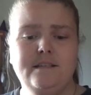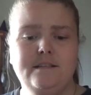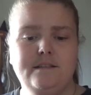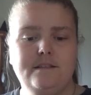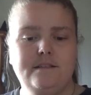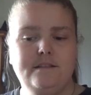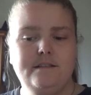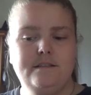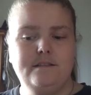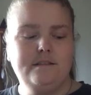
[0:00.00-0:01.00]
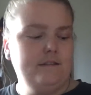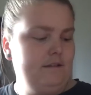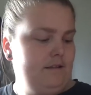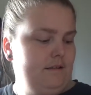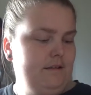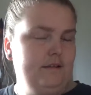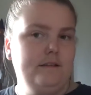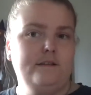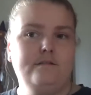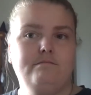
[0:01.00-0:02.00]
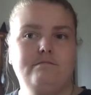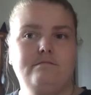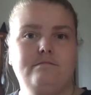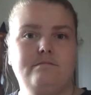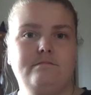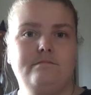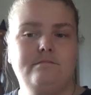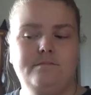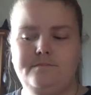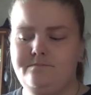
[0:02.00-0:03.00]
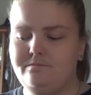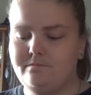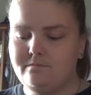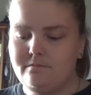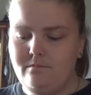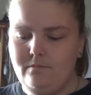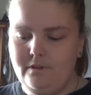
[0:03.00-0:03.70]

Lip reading: [no speech]